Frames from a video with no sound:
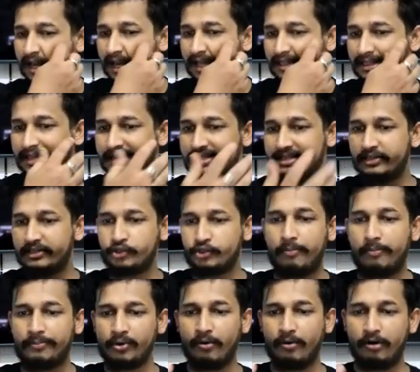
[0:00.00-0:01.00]
and there is a
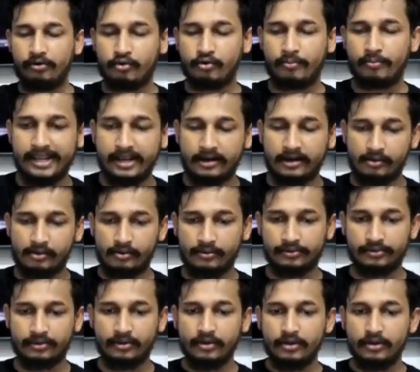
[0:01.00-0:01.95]
shop you want to buy a cloth.